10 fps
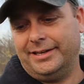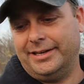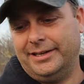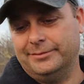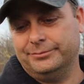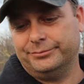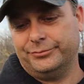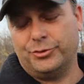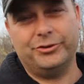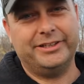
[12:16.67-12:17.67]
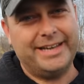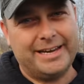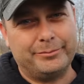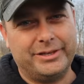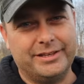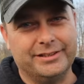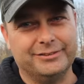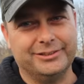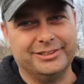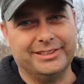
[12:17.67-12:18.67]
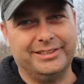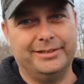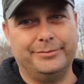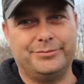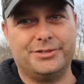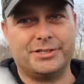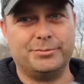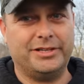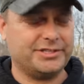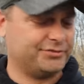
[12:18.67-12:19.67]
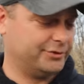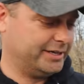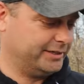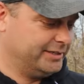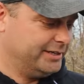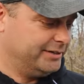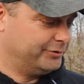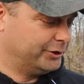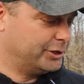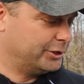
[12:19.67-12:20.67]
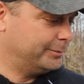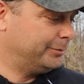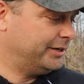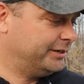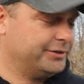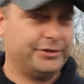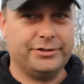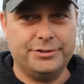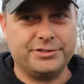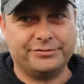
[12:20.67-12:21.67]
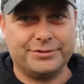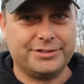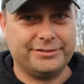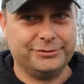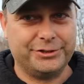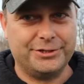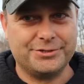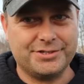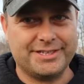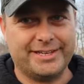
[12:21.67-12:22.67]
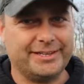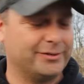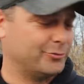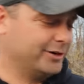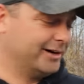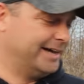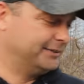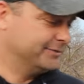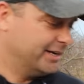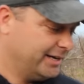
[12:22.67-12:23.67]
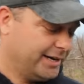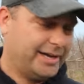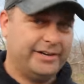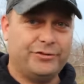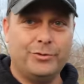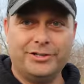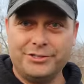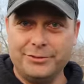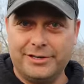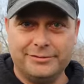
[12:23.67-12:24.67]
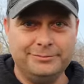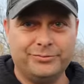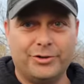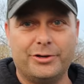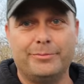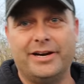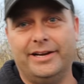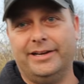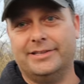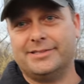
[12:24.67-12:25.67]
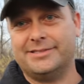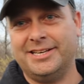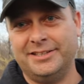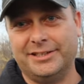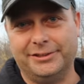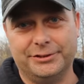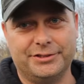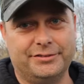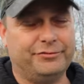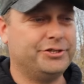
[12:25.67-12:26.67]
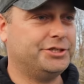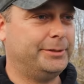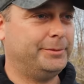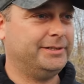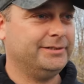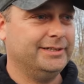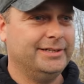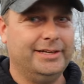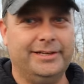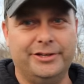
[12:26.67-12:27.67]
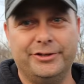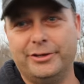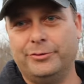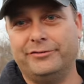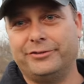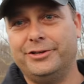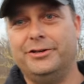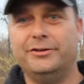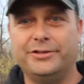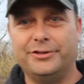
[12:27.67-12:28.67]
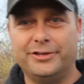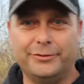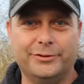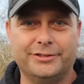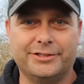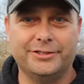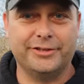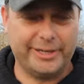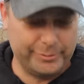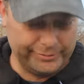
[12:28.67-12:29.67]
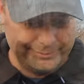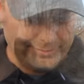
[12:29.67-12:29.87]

Um, you really can't beat it, really. Um, six bucks for a, for a garden planner. You can use it for several years. This thing ain't going to wear out. And if you want two of them, you can buy it. It's ten dollars free shipping. And then you can get one for you and you can get one to your neighbor.